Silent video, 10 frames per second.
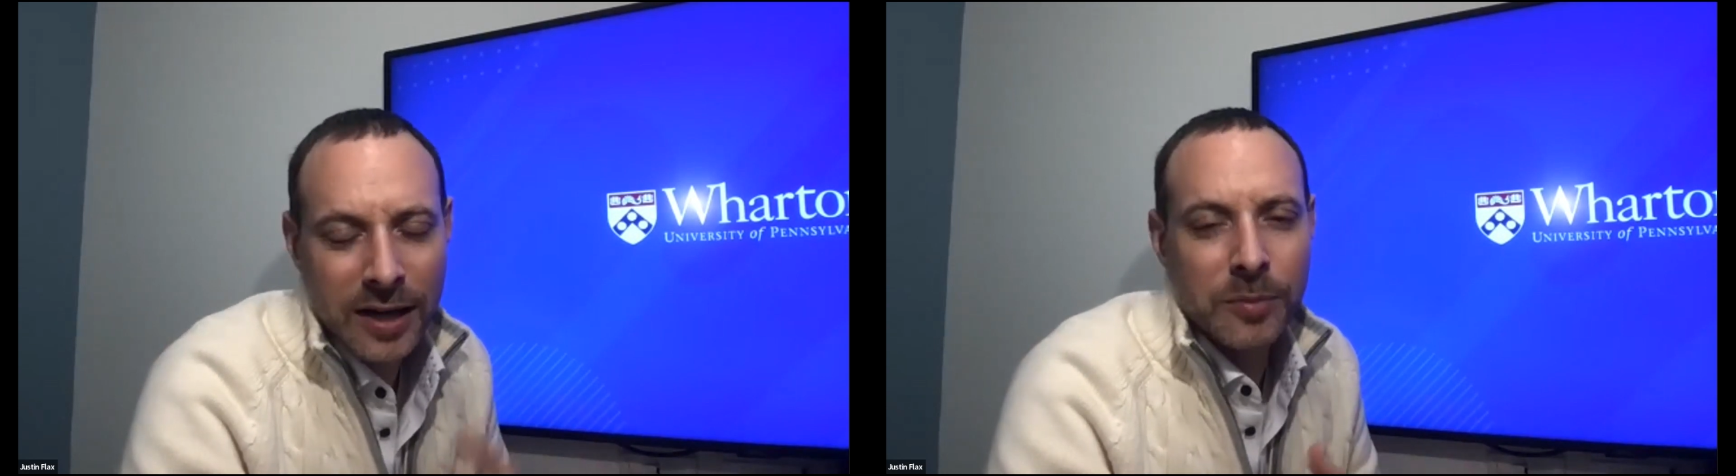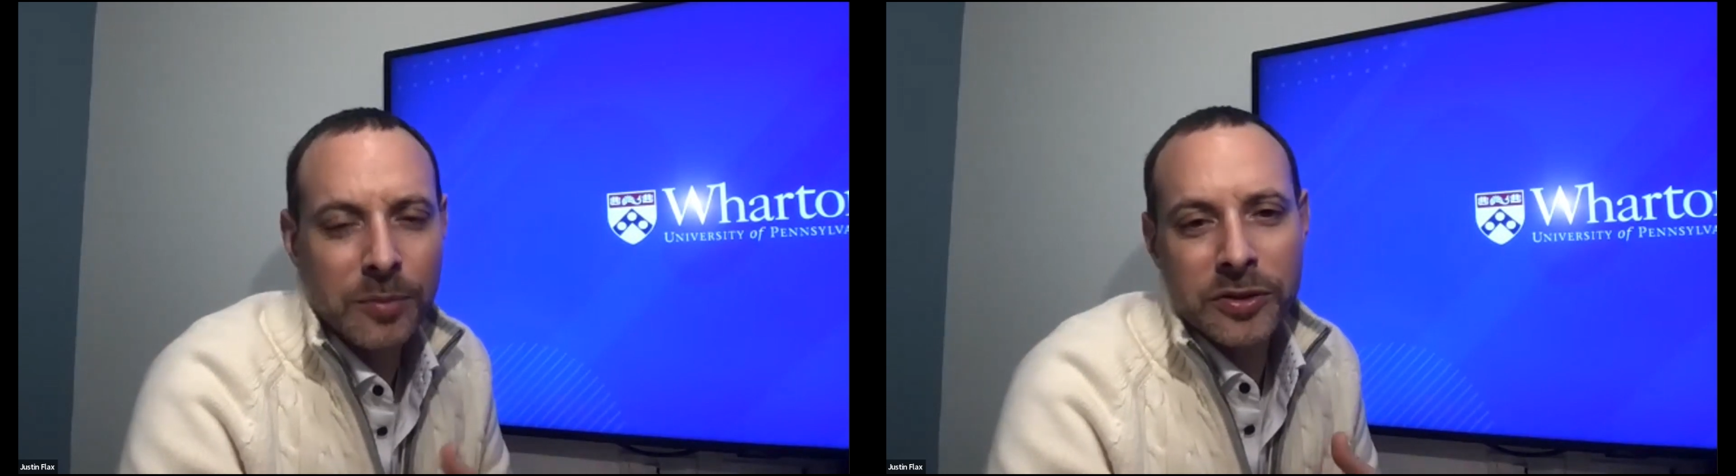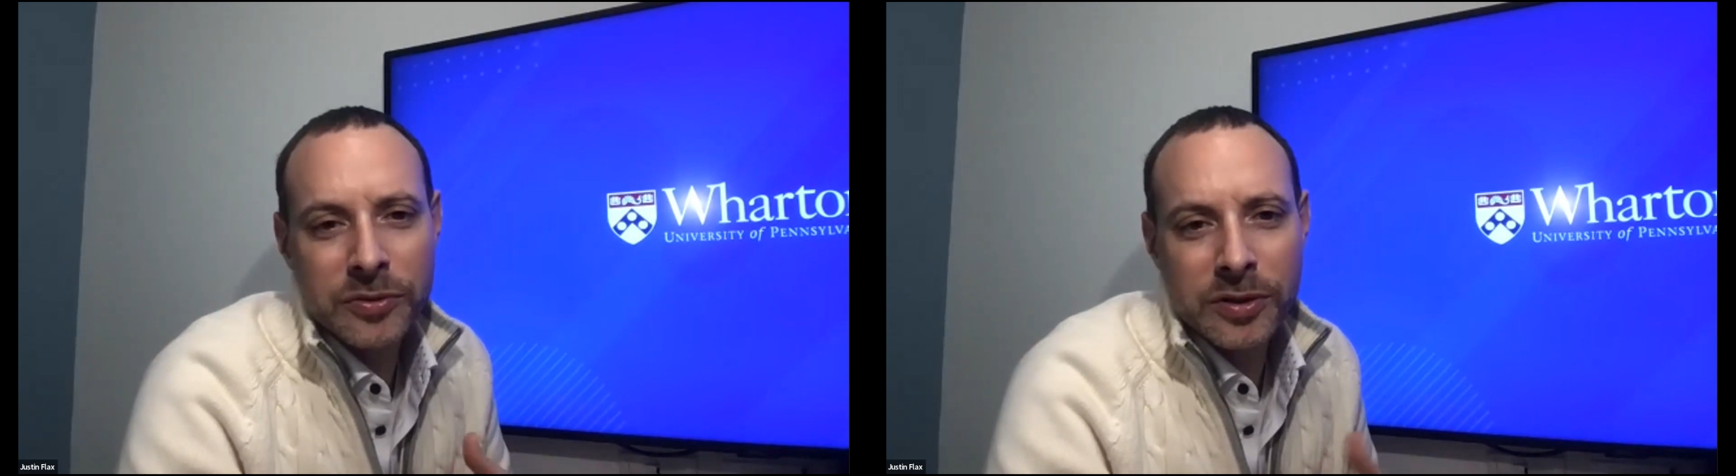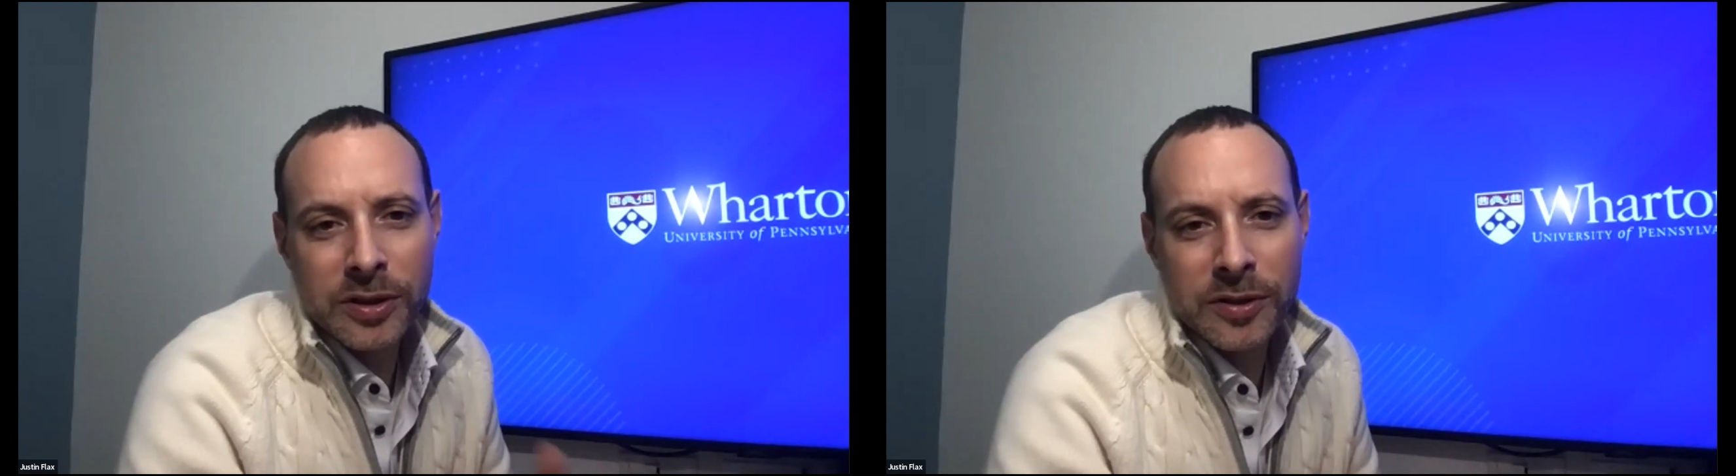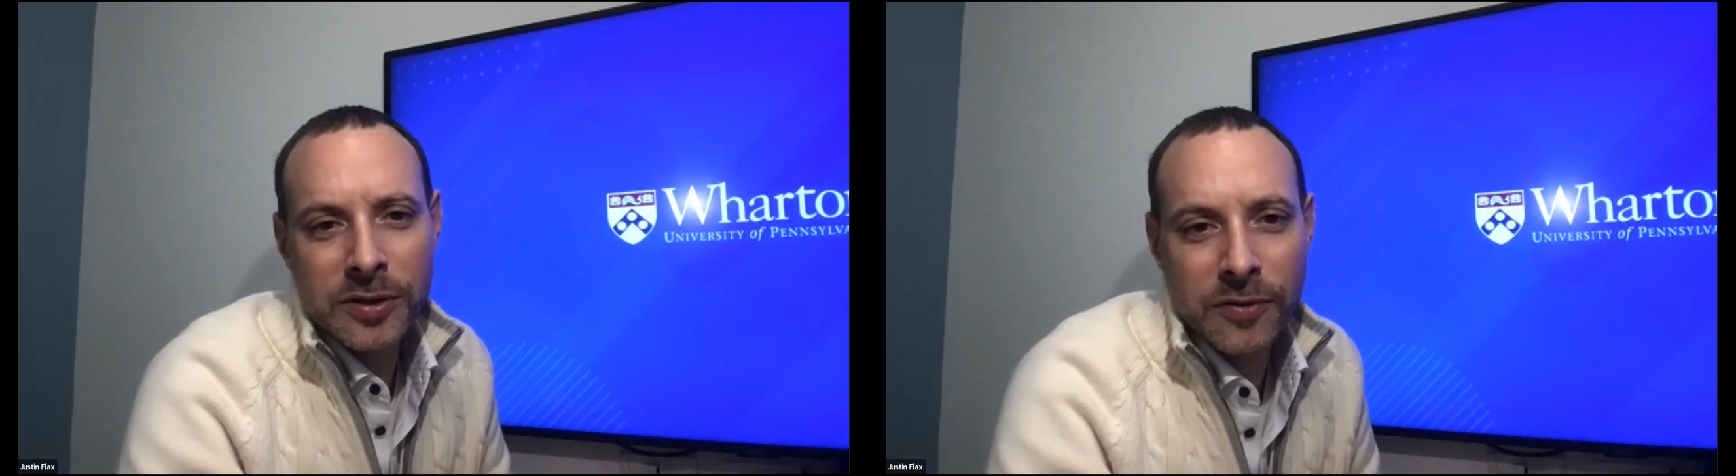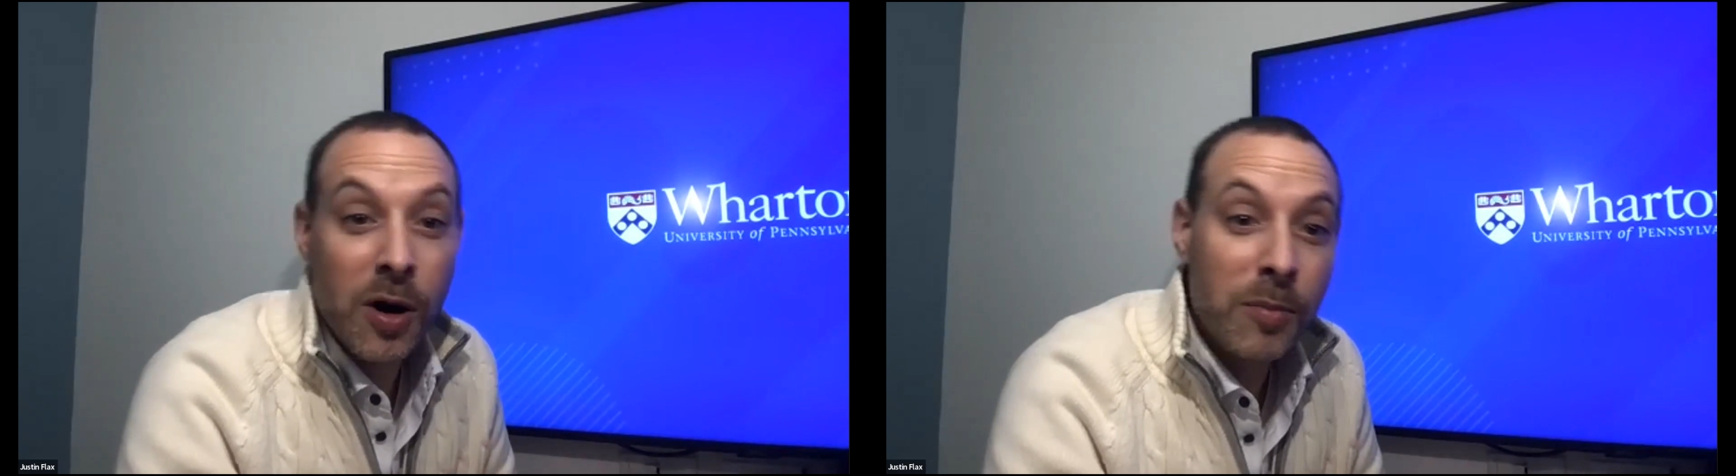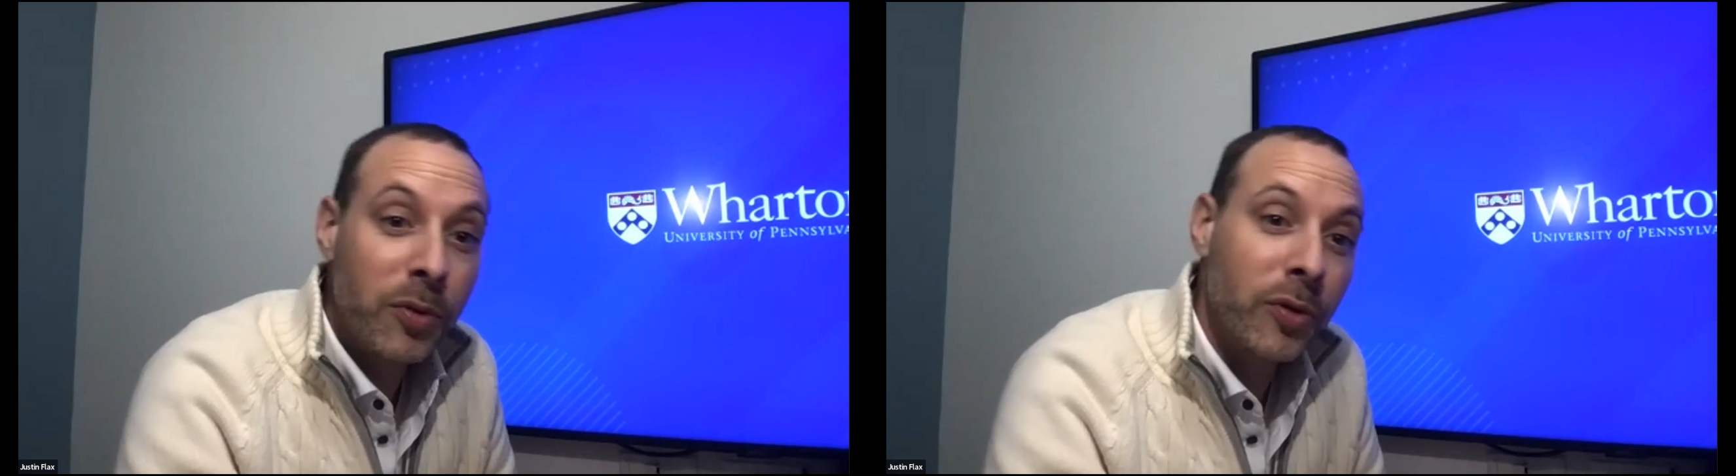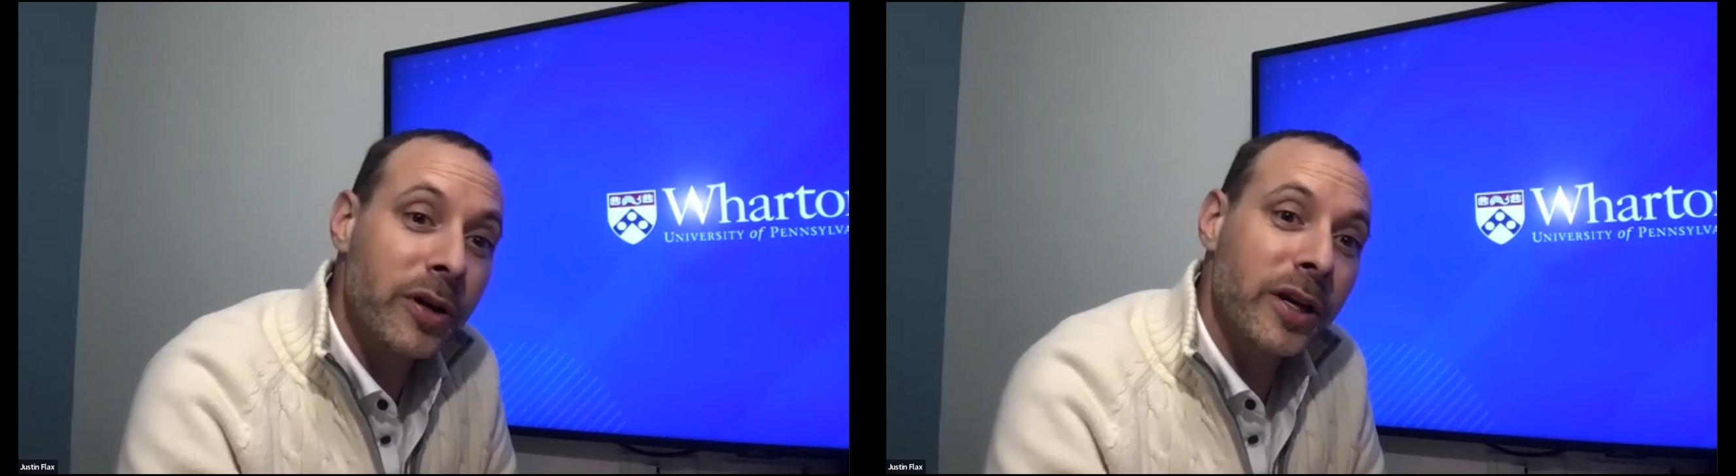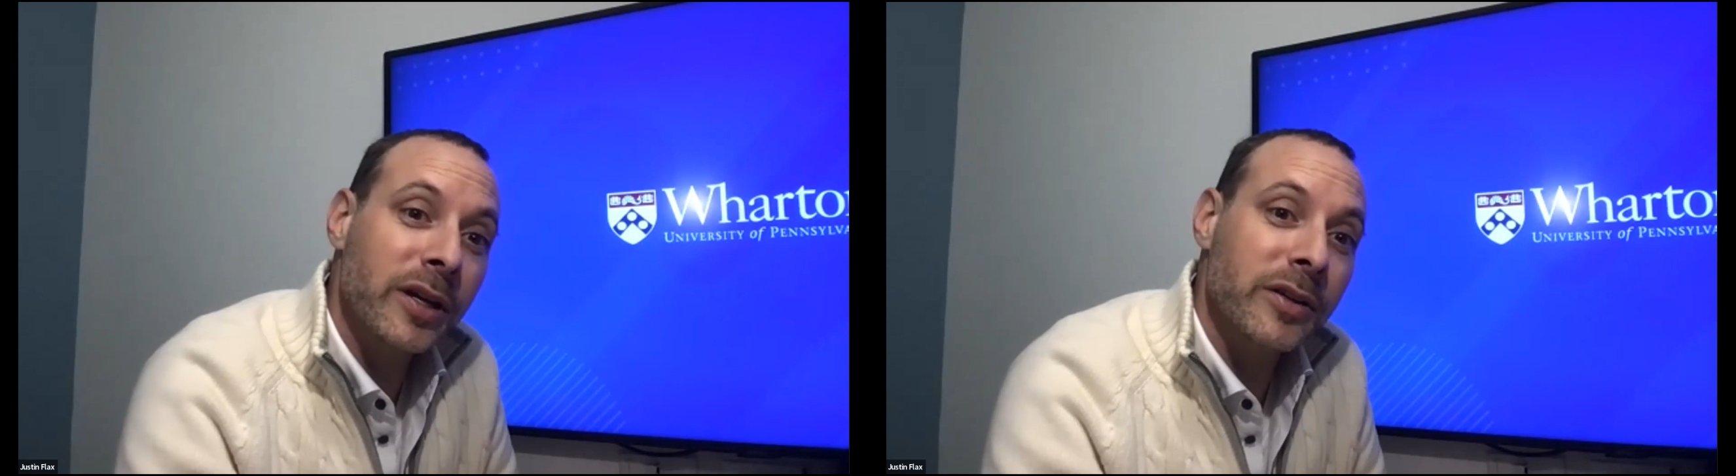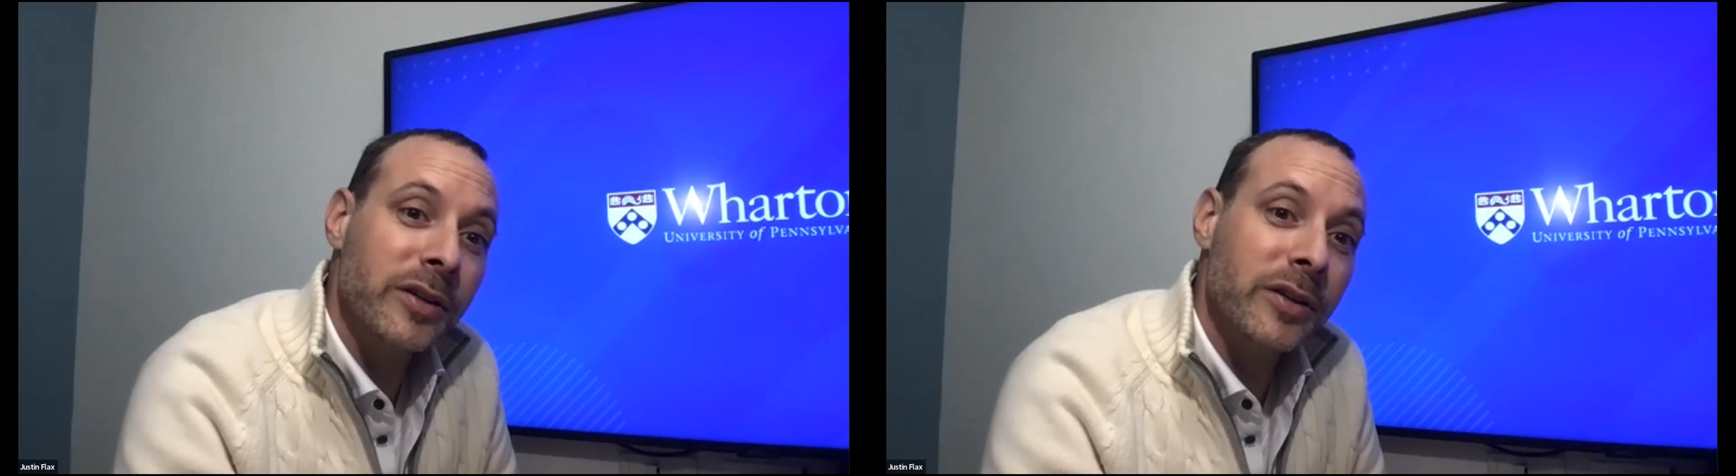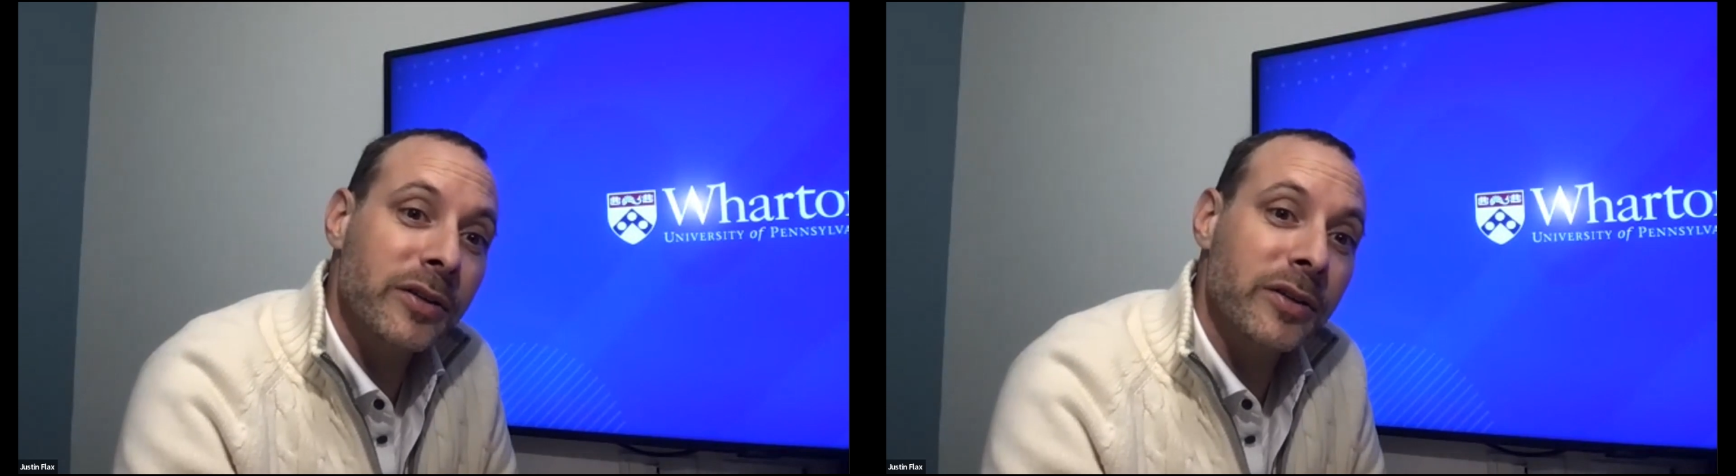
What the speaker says: document is really for onboarding.